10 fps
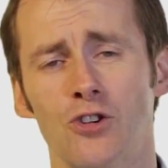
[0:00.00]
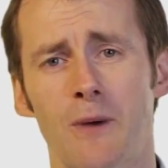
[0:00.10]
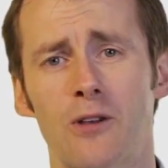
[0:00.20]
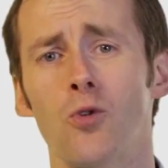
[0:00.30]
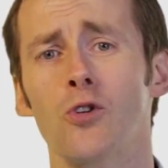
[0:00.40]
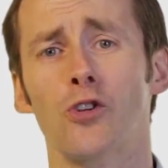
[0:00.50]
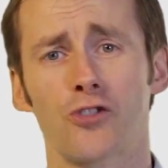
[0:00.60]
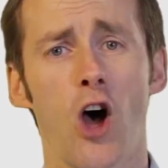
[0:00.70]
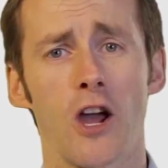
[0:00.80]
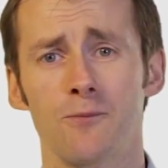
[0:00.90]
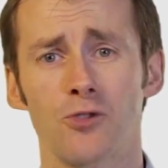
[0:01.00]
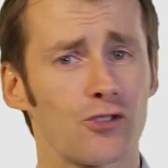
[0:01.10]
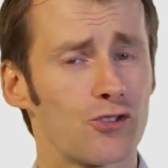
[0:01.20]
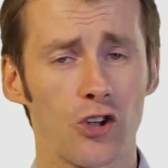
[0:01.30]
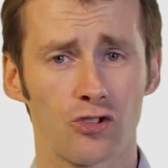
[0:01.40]
spend all your time
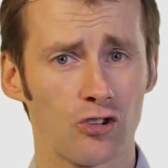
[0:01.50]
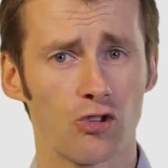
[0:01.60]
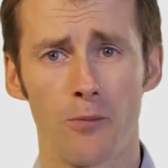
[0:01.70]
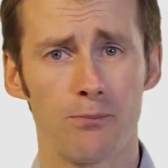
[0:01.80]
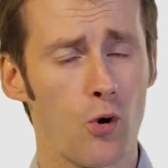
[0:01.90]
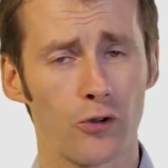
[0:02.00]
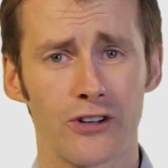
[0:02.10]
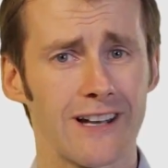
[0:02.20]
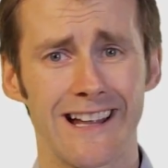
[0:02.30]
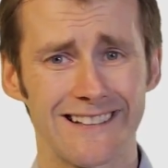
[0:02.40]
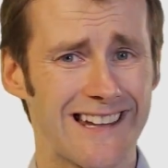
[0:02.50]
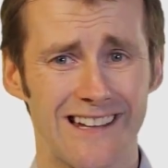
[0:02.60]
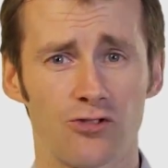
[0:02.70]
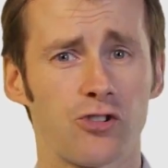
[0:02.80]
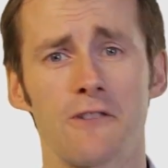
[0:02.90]
just searching job boards and
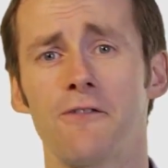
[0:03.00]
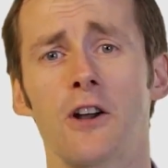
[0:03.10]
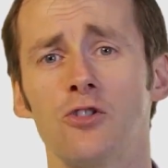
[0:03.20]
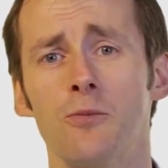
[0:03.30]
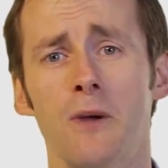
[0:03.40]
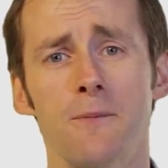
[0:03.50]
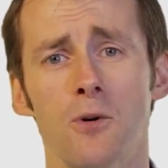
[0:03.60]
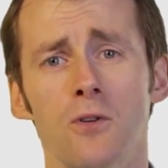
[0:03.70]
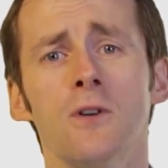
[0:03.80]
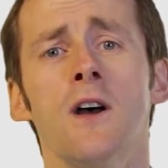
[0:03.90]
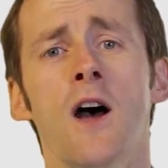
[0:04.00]
LinkedIn trying to find new people,